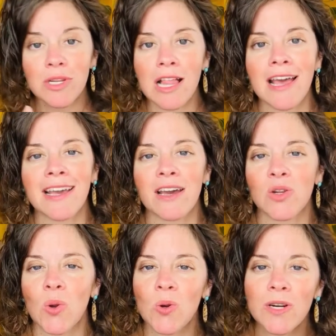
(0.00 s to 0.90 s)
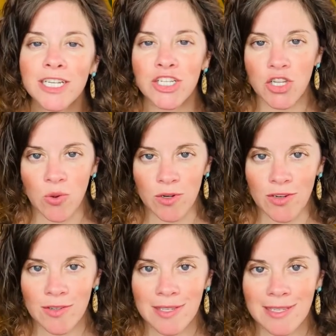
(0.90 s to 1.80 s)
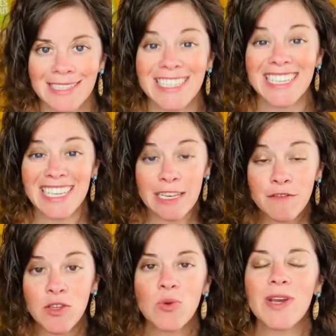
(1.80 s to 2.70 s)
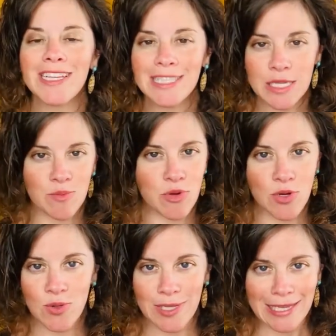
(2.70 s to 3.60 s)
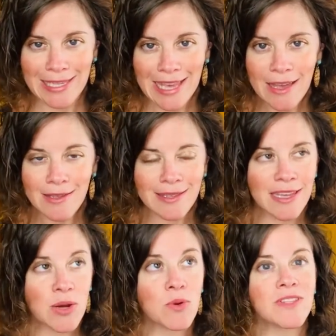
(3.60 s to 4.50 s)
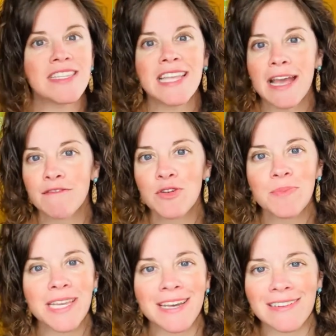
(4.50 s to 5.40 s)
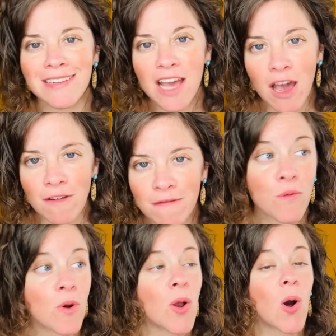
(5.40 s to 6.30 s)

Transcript: relying on organ donors to give you insulin-producing cells, there will never be enough for